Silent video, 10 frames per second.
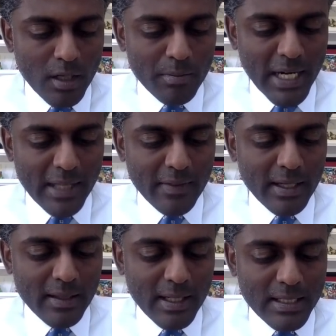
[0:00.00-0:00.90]
but I
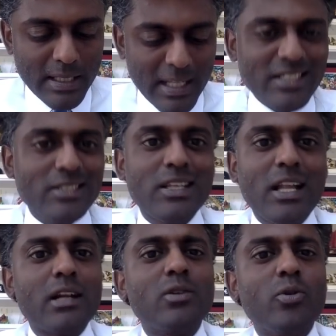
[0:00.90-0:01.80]
think that that's just a
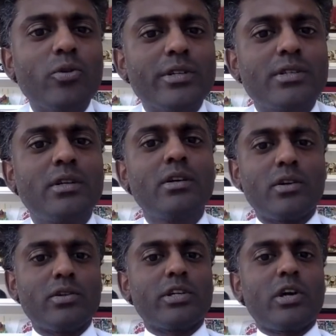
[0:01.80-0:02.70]
lot of noise
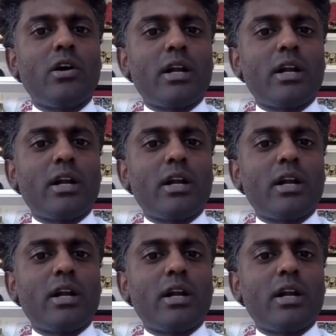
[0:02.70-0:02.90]
early on.